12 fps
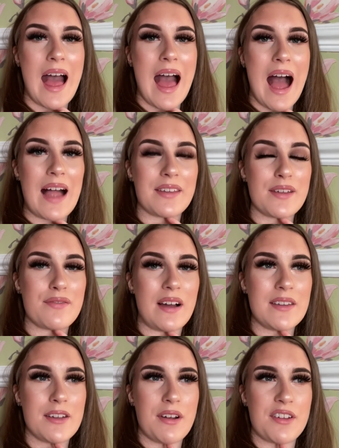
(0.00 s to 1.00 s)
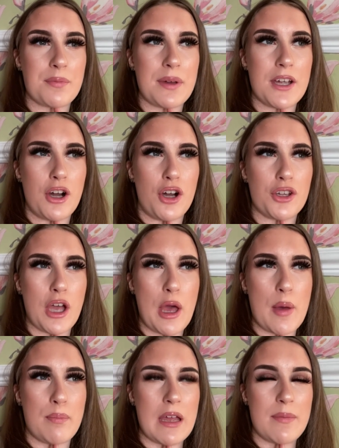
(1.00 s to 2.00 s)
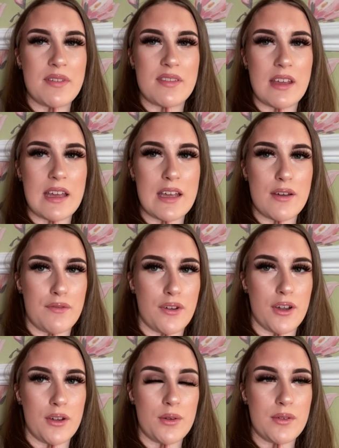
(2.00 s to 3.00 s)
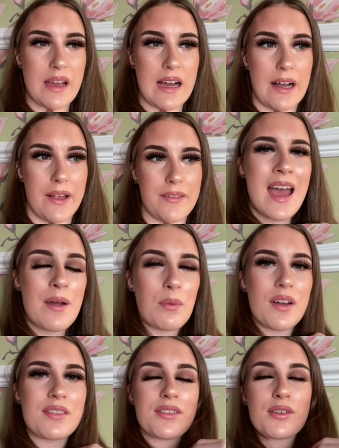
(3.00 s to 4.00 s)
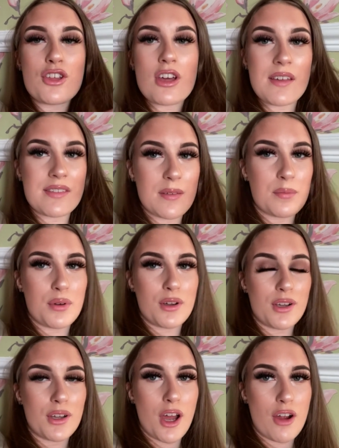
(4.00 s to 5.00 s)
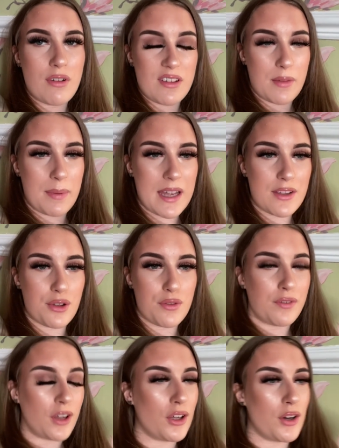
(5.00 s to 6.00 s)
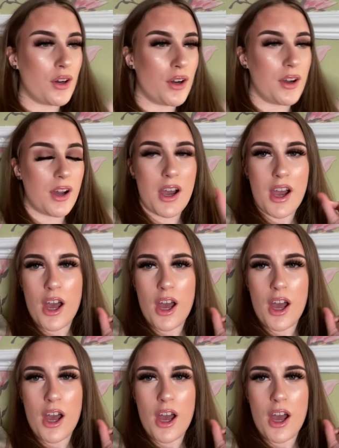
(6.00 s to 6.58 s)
I did find a recipe on BBC Food and it was such a simple recipe to follow.